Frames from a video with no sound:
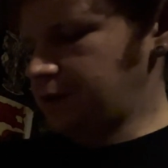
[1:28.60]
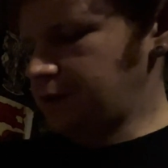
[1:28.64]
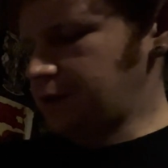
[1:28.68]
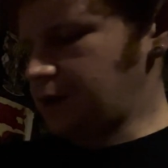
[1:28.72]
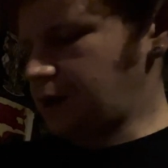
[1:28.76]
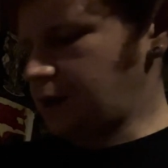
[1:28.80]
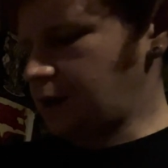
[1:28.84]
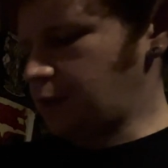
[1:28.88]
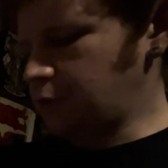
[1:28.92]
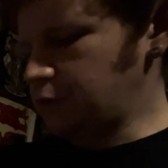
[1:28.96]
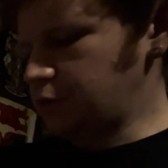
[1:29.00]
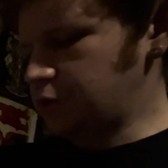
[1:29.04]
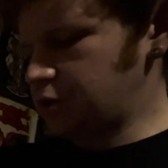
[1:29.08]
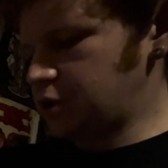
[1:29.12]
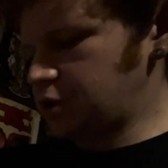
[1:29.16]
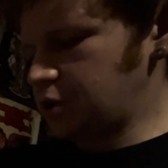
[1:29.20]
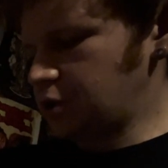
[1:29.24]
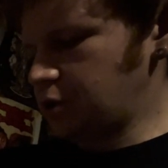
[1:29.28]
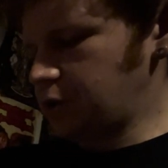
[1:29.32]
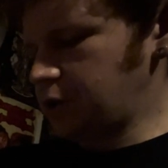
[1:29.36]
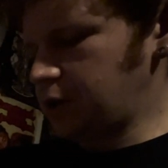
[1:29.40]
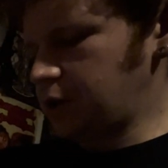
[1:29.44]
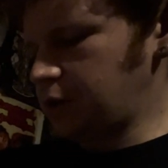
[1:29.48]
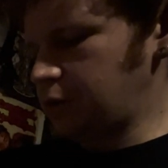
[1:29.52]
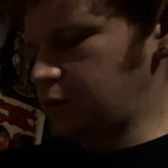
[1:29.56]
I will show
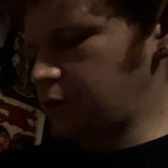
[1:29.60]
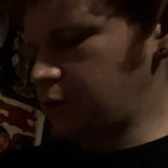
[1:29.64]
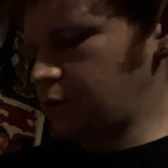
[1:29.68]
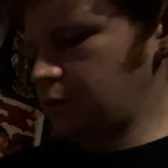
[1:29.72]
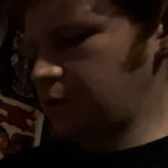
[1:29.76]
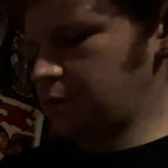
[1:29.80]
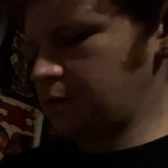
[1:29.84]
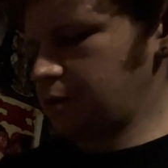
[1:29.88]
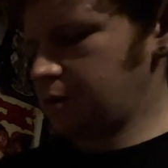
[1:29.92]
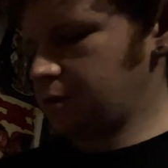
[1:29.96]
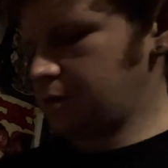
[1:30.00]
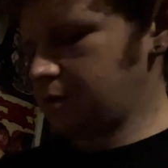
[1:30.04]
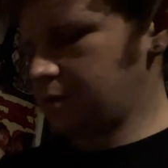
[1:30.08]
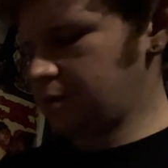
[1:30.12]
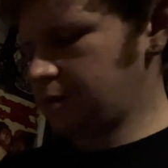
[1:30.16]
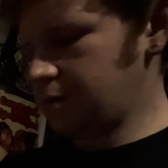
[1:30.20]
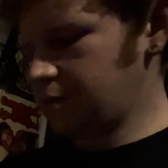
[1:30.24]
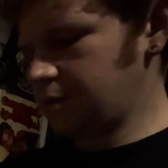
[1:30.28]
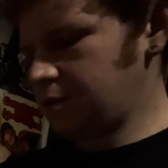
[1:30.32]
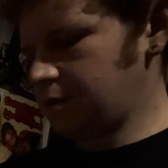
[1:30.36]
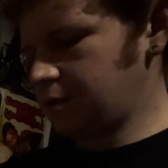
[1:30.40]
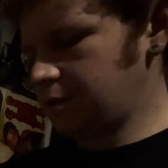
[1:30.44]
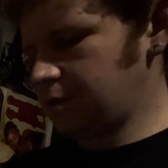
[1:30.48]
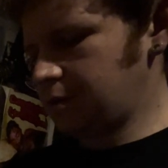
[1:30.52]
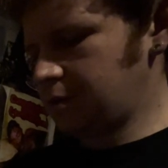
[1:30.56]
you
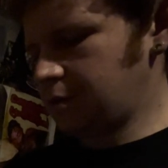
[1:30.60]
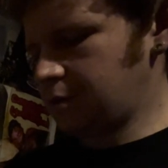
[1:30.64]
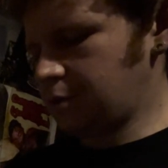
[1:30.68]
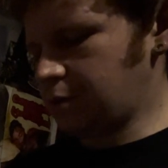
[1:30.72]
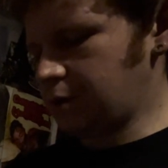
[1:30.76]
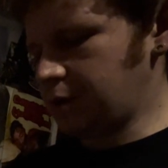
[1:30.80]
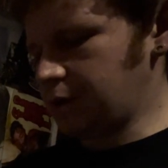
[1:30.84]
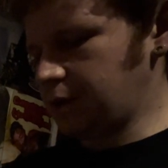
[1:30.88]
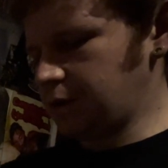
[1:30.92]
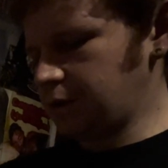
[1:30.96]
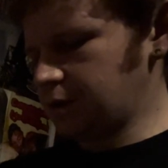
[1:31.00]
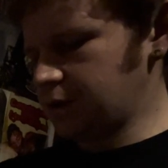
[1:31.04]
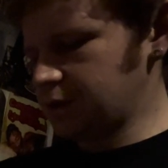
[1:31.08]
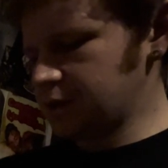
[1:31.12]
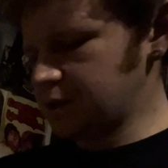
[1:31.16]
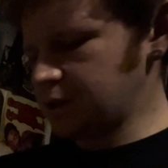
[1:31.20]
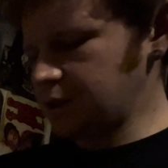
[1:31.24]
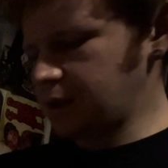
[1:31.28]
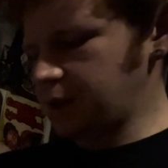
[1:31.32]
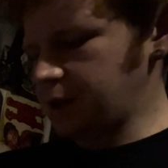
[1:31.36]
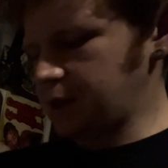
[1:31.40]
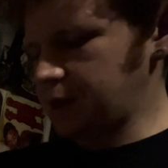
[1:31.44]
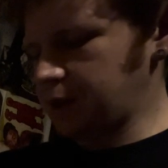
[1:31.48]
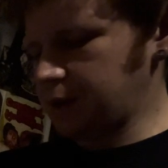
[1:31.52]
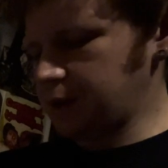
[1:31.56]
what it looks
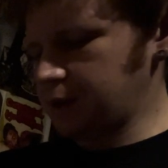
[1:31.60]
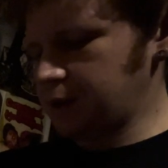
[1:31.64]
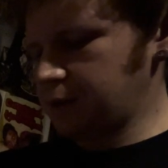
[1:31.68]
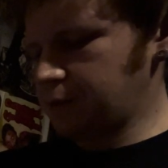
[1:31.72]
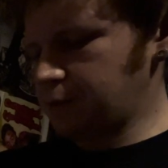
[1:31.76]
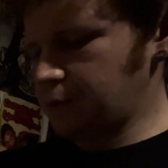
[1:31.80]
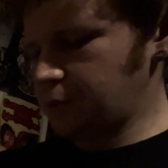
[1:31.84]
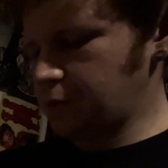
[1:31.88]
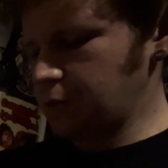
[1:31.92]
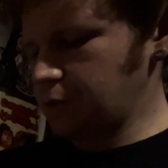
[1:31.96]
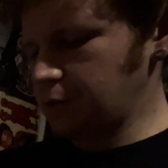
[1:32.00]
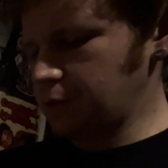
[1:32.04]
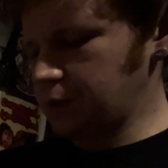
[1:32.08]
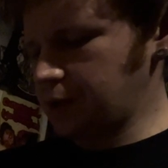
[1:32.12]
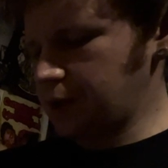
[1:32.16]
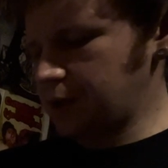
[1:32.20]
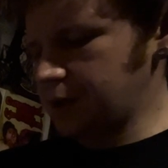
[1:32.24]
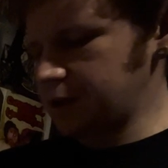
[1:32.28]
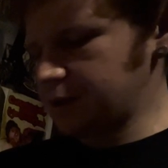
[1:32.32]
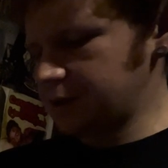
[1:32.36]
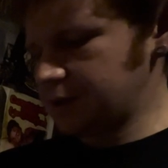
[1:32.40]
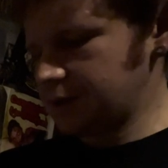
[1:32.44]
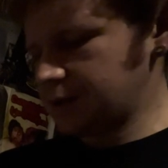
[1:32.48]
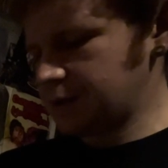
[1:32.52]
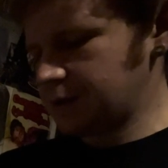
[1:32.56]
like, more or
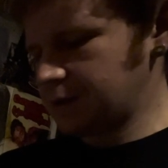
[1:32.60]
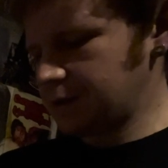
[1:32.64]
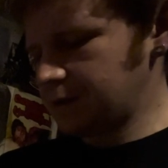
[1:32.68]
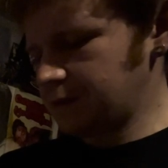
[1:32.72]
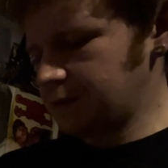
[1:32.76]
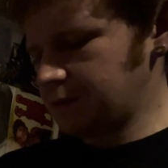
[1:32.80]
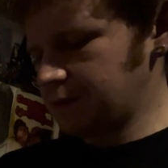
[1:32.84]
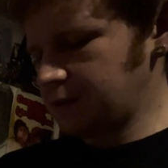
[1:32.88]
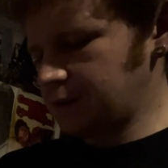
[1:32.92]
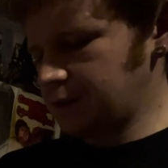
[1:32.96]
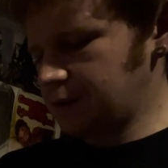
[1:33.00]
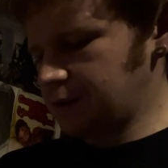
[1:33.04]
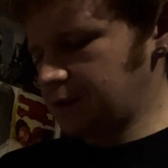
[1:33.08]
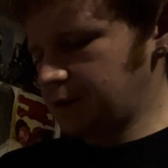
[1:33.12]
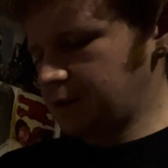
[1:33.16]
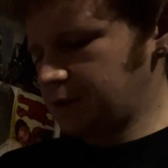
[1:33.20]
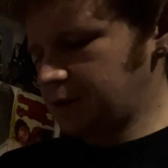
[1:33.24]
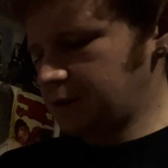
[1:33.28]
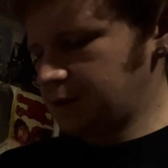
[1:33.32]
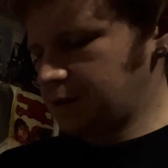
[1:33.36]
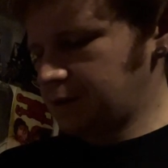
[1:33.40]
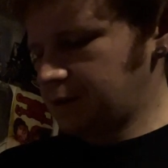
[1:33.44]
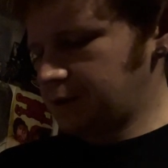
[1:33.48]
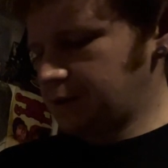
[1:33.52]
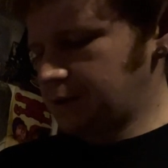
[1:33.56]
less.
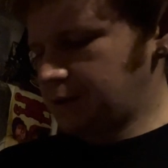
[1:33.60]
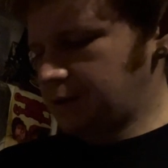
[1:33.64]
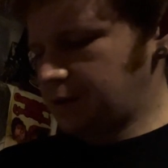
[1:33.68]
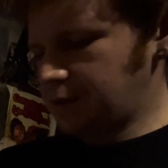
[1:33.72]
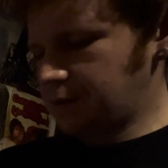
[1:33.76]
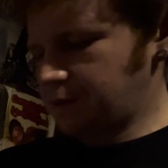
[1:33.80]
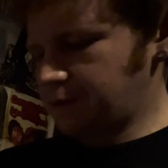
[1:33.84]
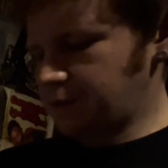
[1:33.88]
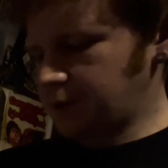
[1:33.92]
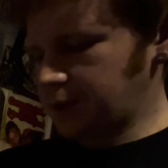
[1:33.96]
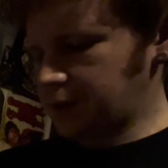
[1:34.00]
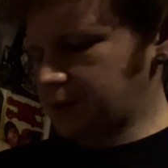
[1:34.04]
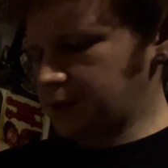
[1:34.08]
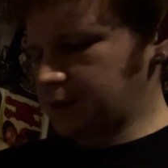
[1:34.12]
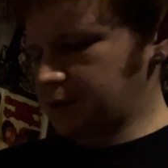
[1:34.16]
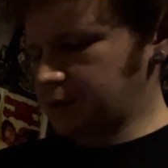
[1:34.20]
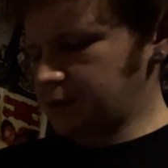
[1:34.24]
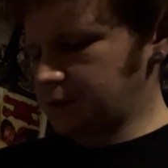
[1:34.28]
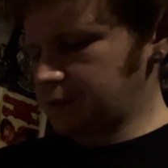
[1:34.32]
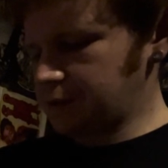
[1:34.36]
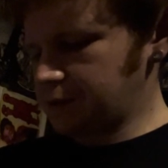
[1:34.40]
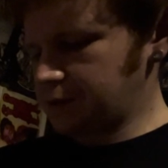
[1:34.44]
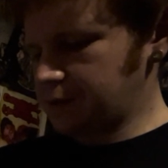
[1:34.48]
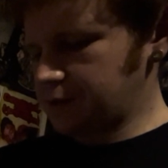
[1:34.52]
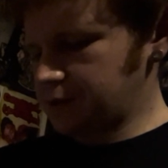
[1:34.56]
If I
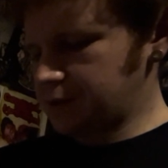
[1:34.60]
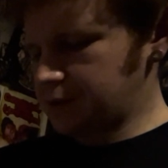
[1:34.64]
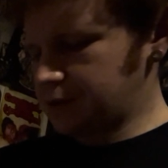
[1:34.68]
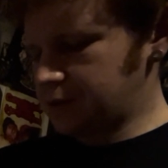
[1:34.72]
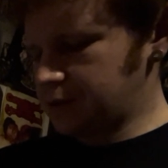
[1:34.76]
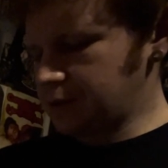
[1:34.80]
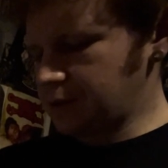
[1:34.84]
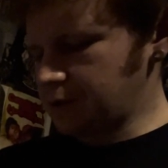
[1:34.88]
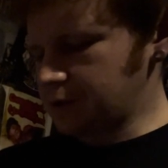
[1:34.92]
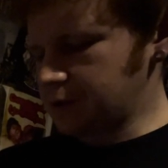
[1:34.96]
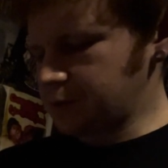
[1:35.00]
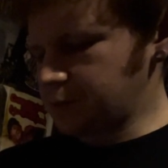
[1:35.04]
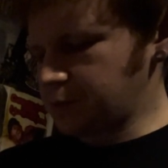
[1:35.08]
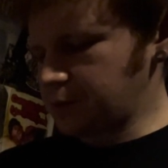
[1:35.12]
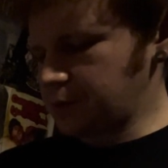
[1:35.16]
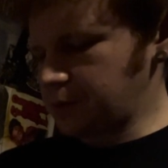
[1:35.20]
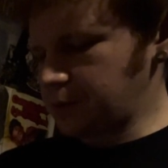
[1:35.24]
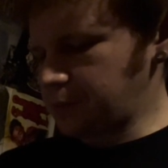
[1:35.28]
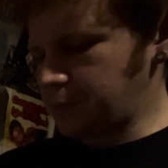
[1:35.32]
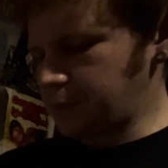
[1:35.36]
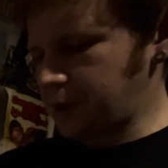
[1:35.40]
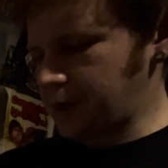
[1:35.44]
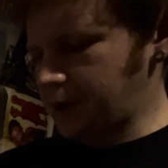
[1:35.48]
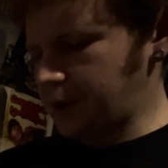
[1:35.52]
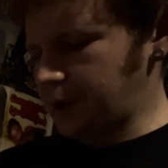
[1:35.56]
can, this jar is pretty
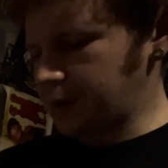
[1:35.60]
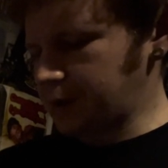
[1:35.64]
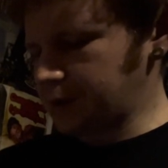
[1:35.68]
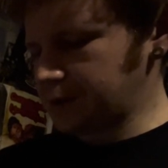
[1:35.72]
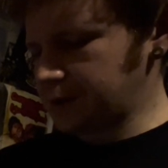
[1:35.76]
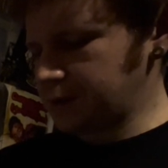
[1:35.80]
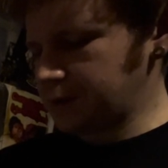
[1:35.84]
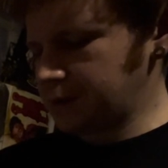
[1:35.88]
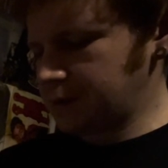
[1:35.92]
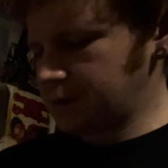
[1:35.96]
packed.